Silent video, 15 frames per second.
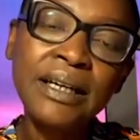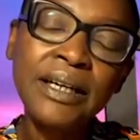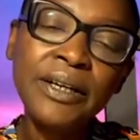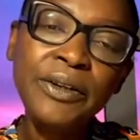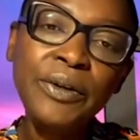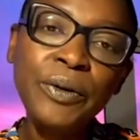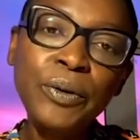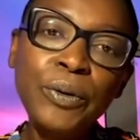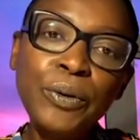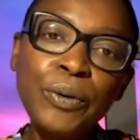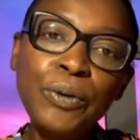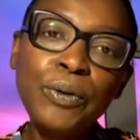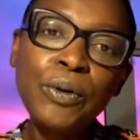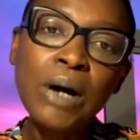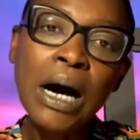
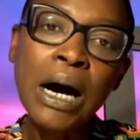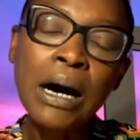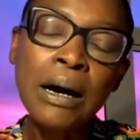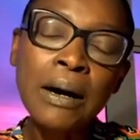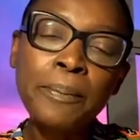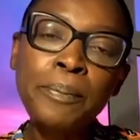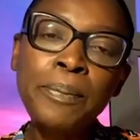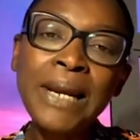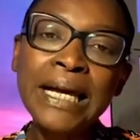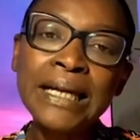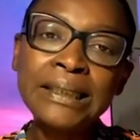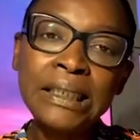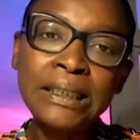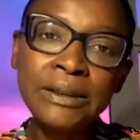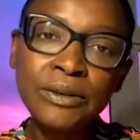you are
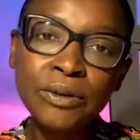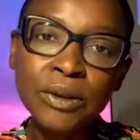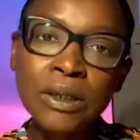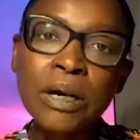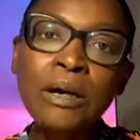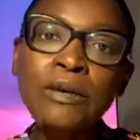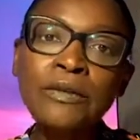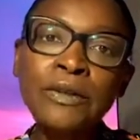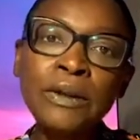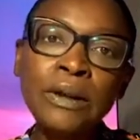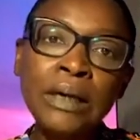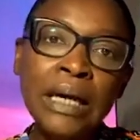planning to cover